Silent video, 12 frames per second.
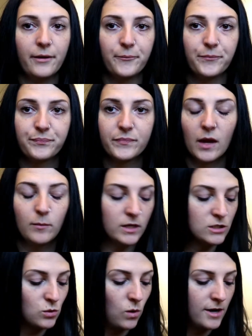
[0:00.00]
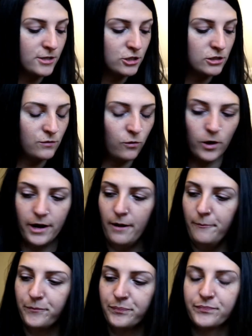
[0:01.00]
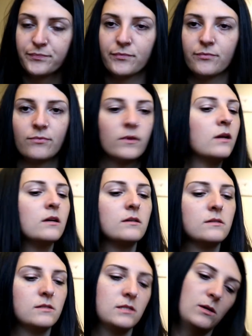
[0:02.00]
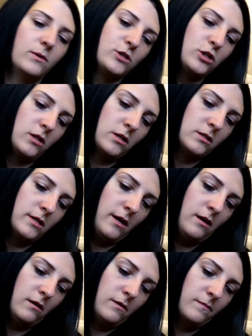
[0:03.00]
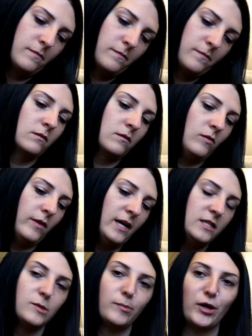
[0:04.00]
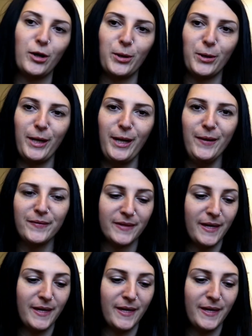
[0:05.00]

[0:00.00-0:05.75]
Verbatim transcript: I'm going to swatch this for you. See what she looks like. That's pretty.